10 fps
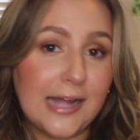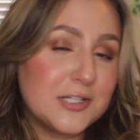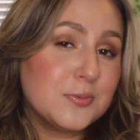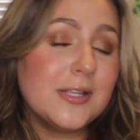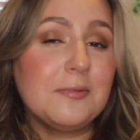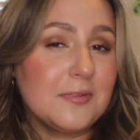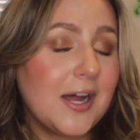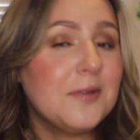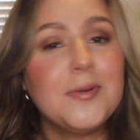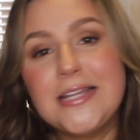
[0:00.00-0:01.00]
I just really
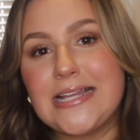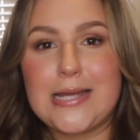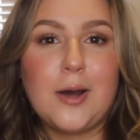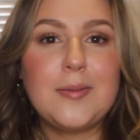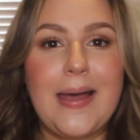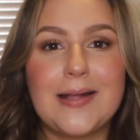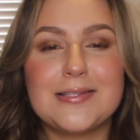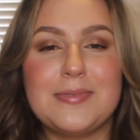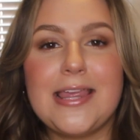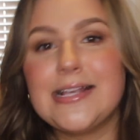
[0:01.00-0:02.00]
kind of wanted to talk about
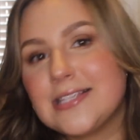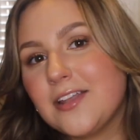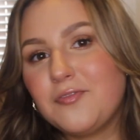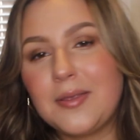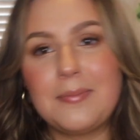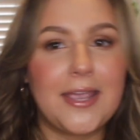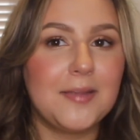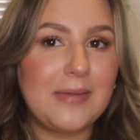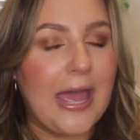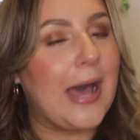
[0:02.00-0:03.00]
some things that have been
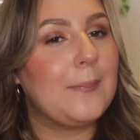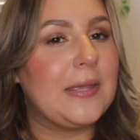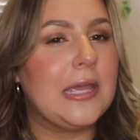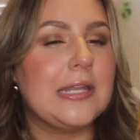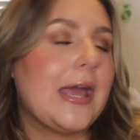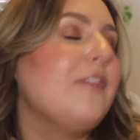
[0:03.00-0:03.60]
making me happy.